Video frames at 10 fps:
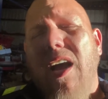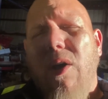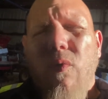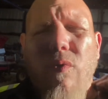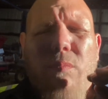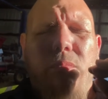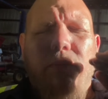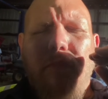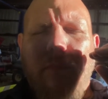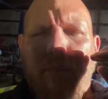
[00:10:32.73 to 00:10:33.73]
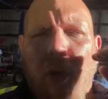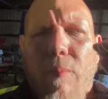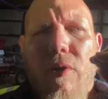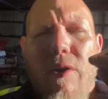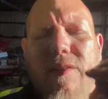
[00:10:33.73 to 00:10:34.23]
I will
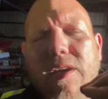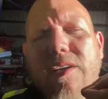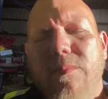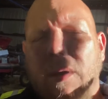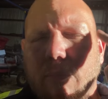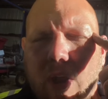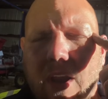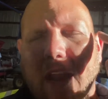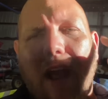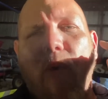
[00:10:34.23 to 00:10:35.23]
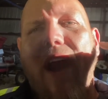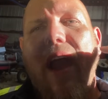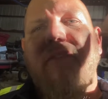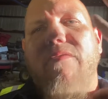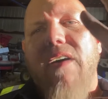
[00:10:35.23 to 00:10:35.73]
ballpark things in my brain, and I will
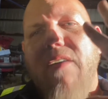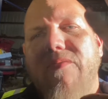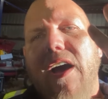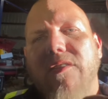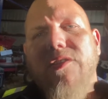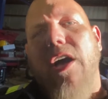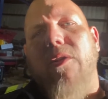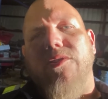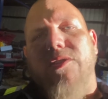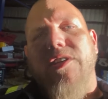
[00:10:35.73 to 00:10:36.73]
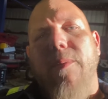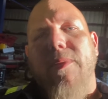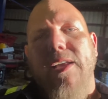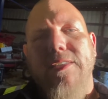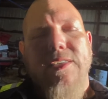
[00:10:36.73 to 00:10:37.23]
add $5,000 on top of
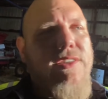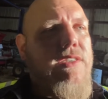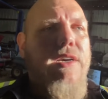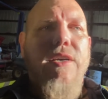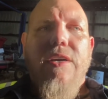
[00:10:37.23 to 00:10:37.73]
that, just